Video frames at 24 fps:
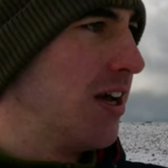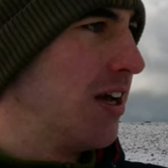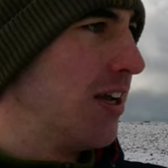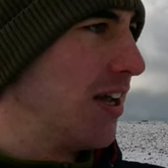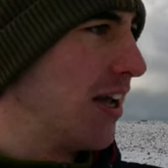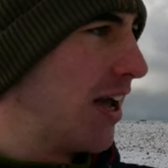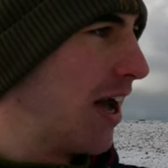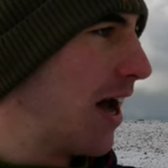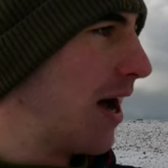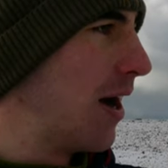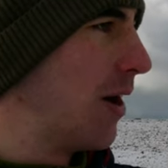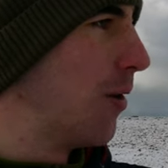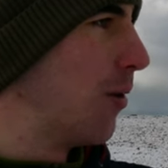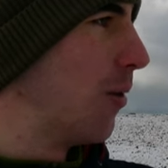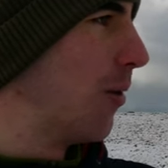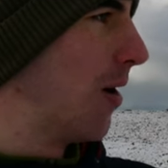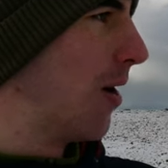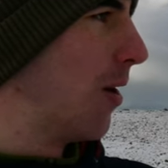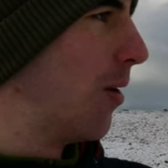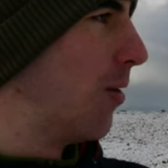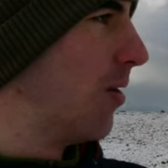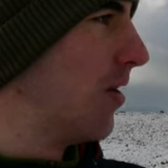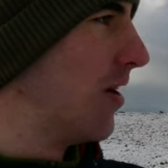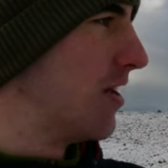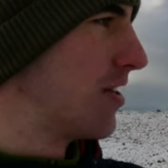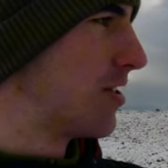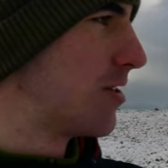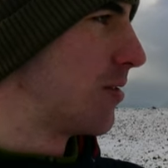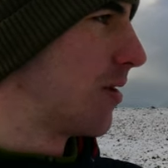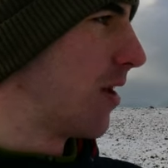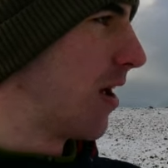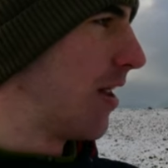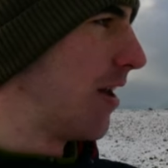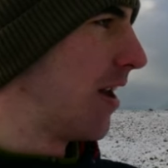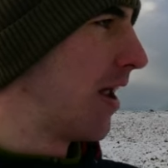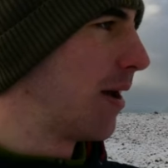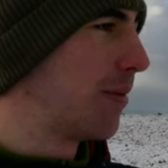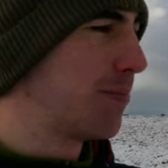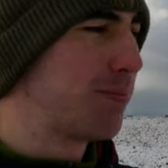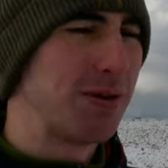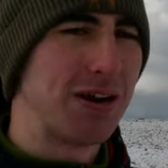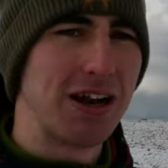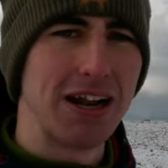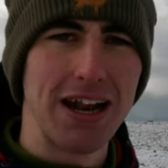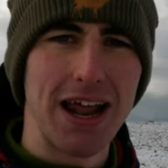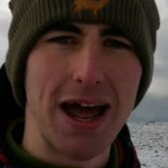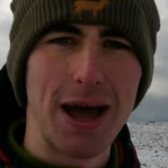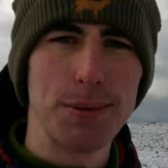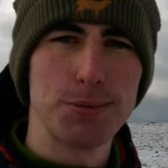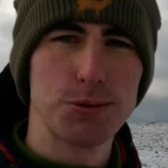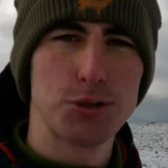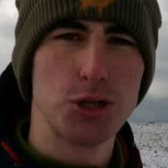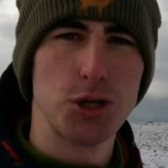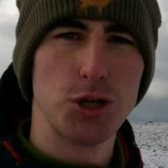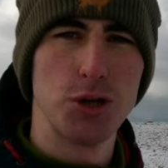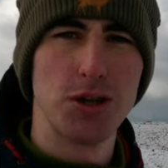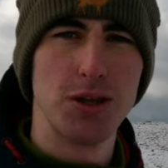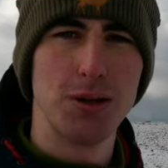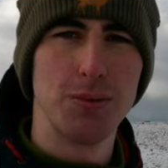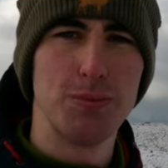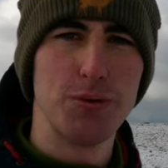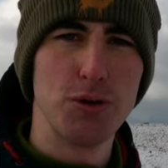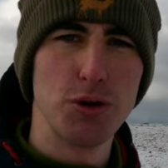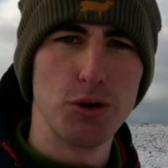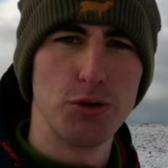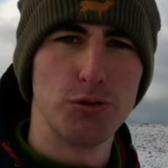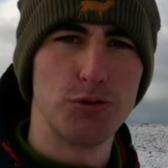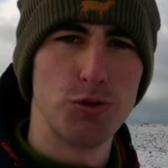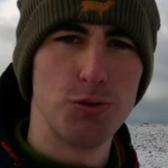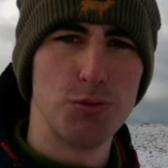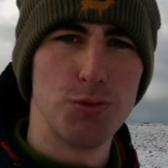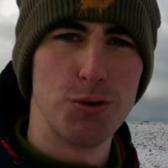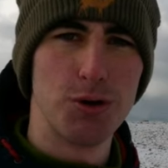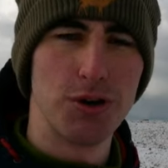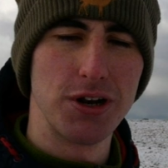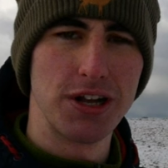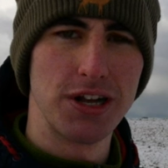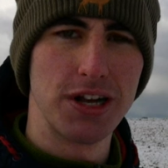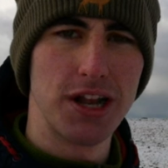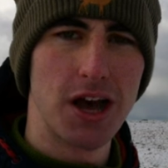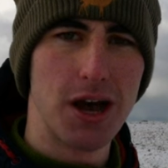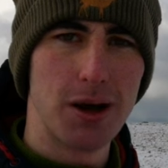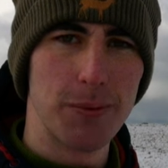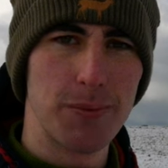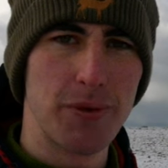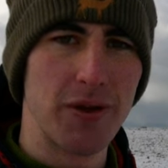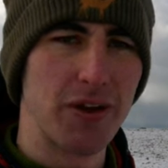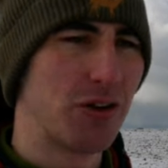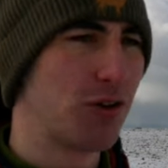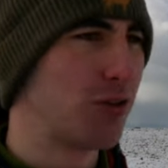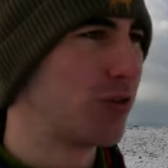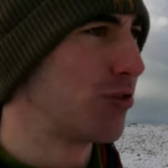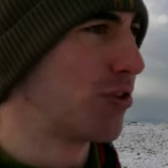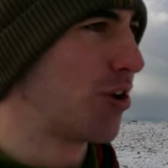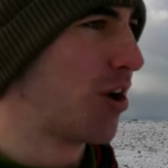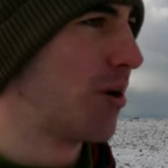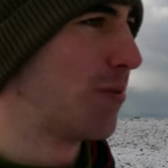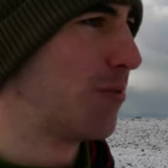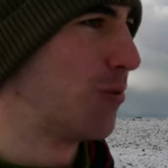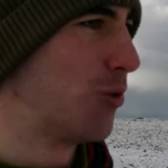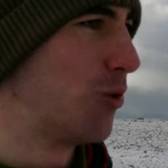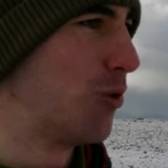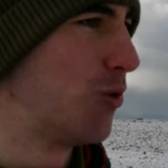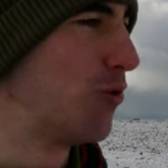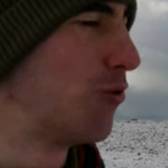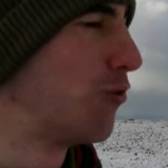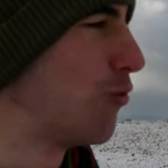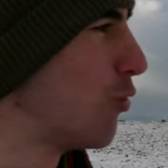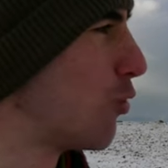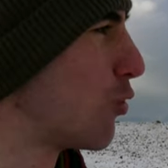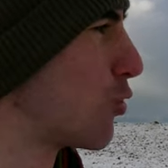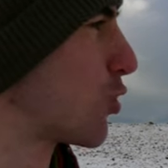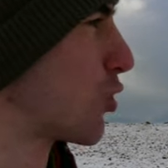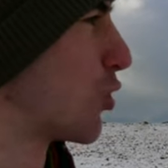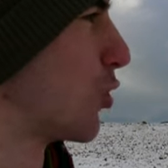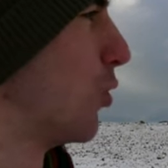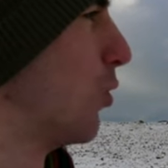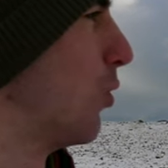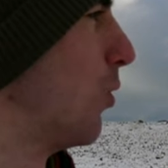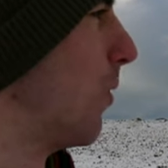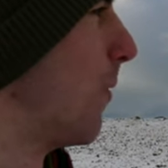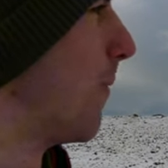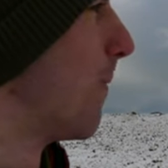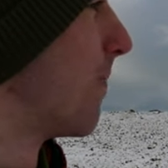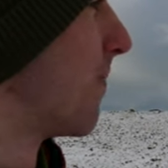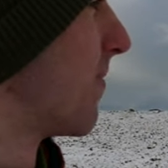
yeah wow it's an, been an absolutely beautiful morning up here on Dartmoor for sure